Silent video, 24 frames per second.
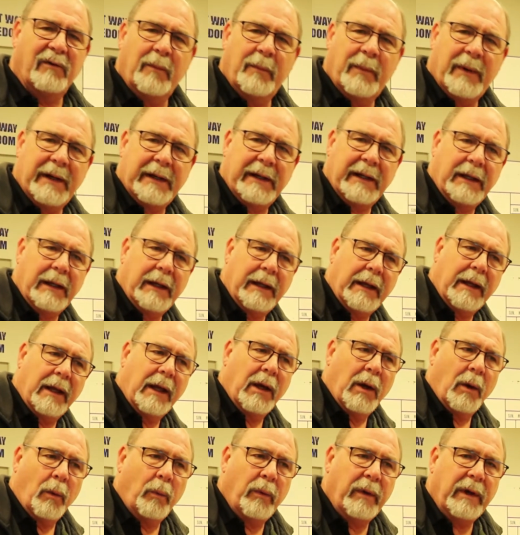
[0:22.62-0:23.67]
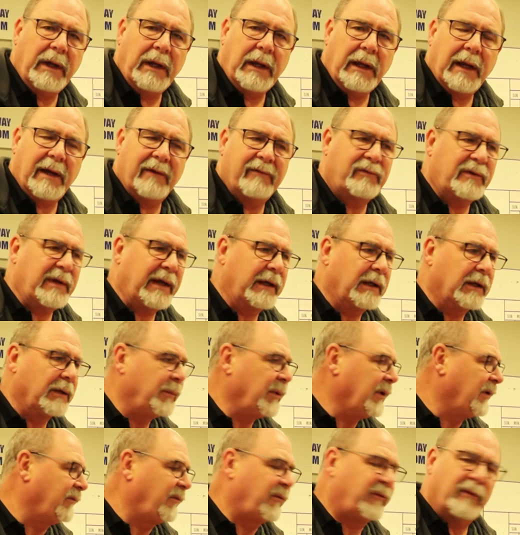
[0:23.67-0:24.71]
everybody. We have taken a
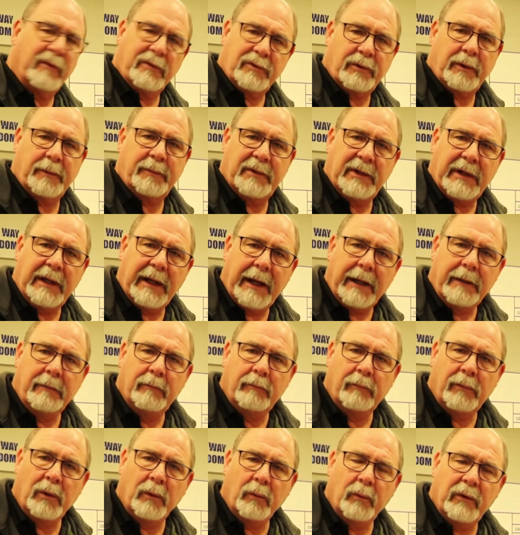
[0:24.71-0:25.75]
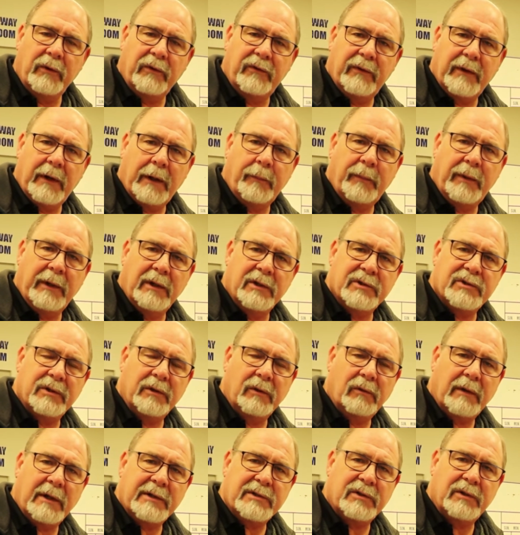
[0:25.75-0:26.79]
bit of a field trip today with Peterson,
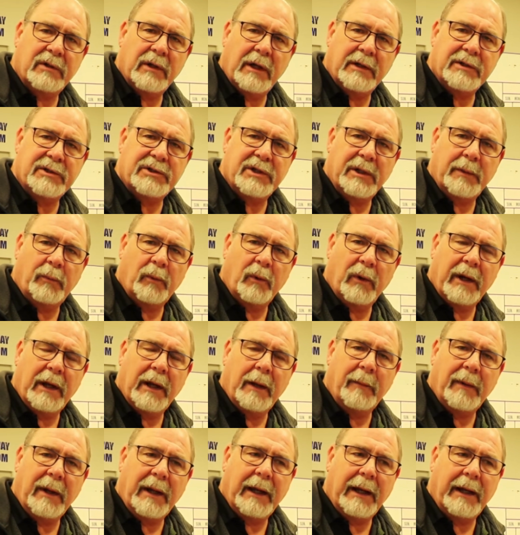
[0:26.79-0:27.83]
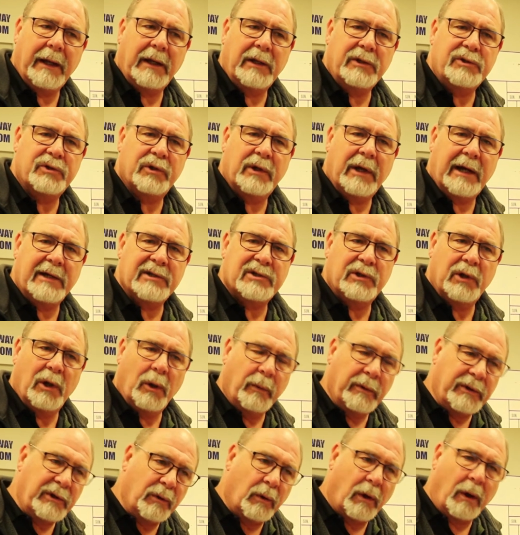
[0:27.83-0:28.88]
Chrysler, Dodge, Jeep, Ram, and as you guys know,
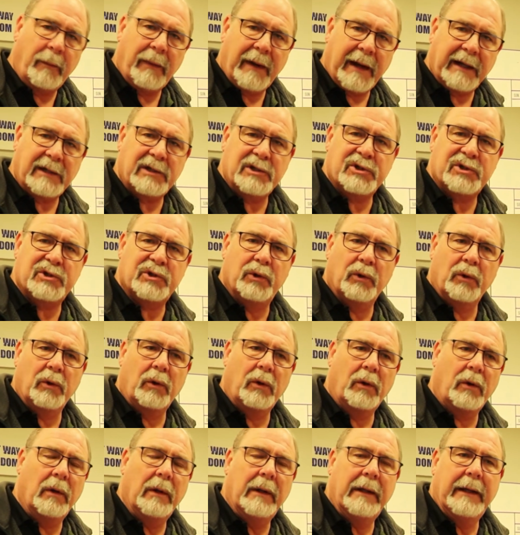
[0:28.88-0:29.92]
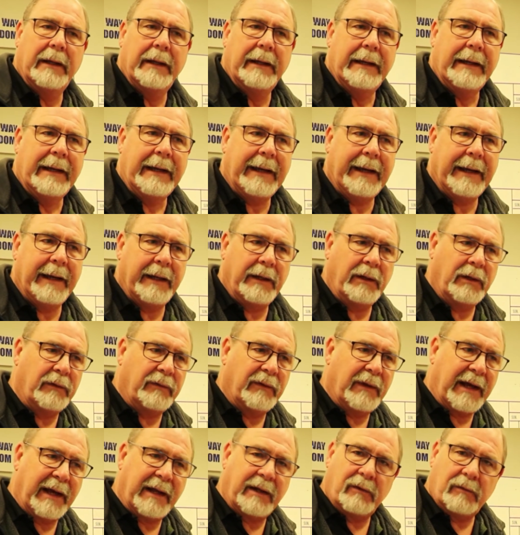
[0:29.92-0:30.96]
we do our back to school, and
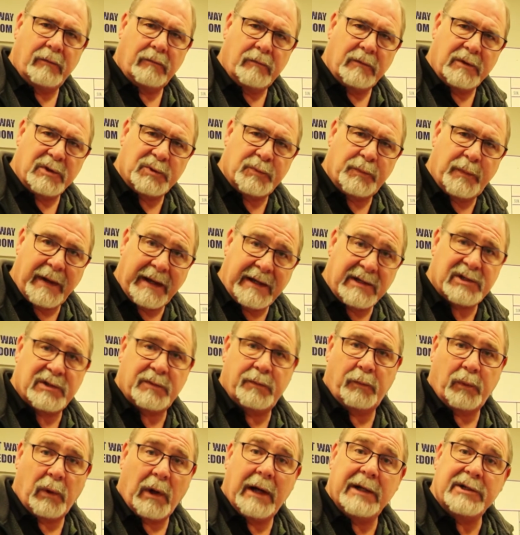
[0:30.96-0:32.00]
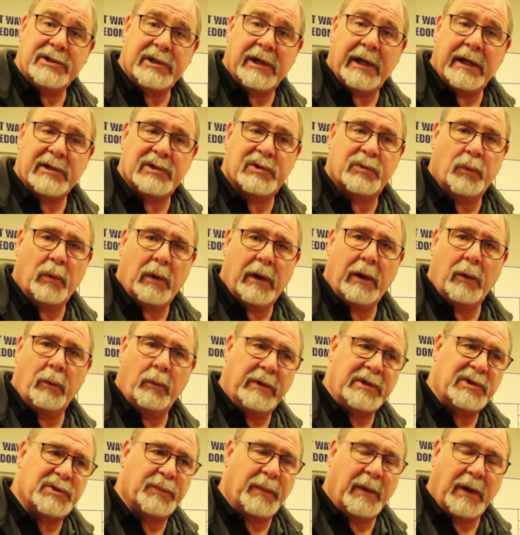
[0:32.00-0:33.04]
that is based projects where
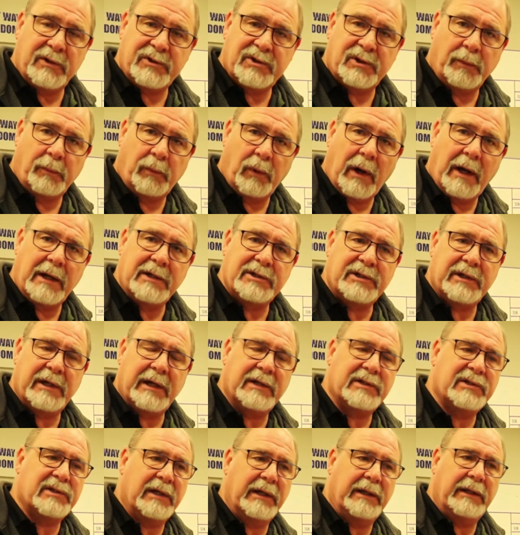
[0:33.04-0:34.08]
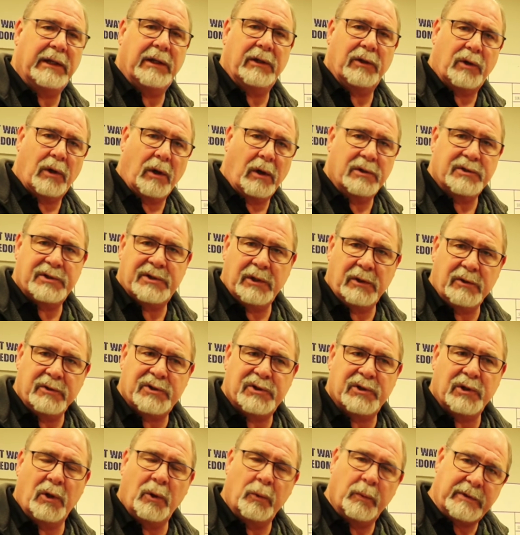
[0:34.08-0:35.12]
we sponsor projects, and then cars that are
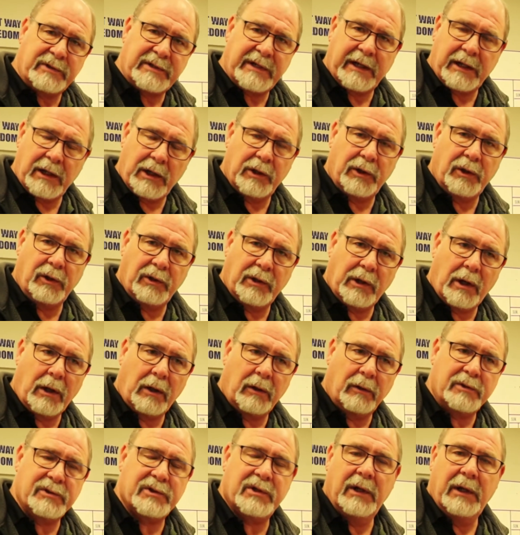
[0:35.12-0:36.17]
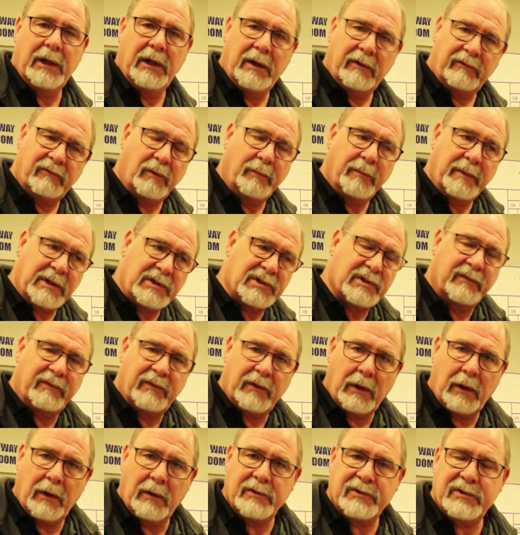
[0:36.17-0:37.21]
sold, we take $100 from each of
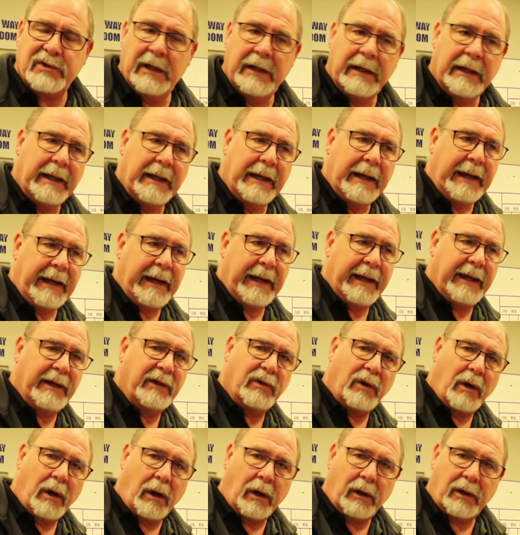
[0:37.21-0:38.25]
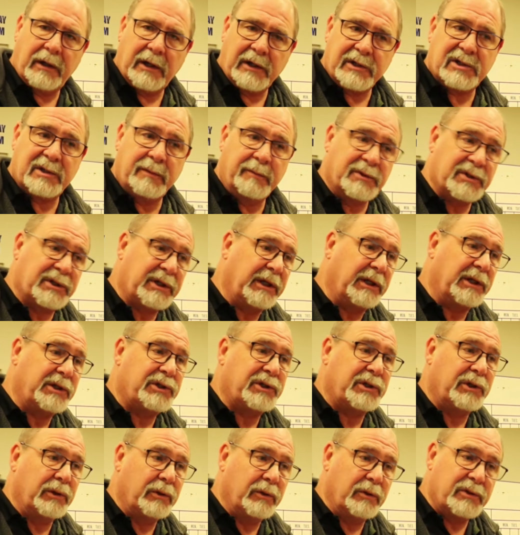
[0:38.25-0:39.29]
those, and our customers get to
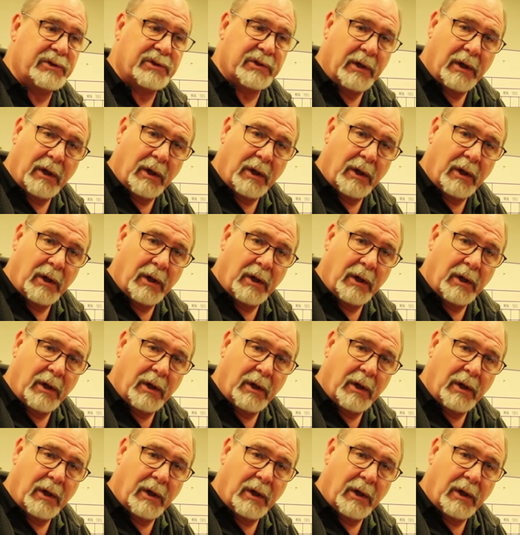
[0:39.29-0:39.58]
choose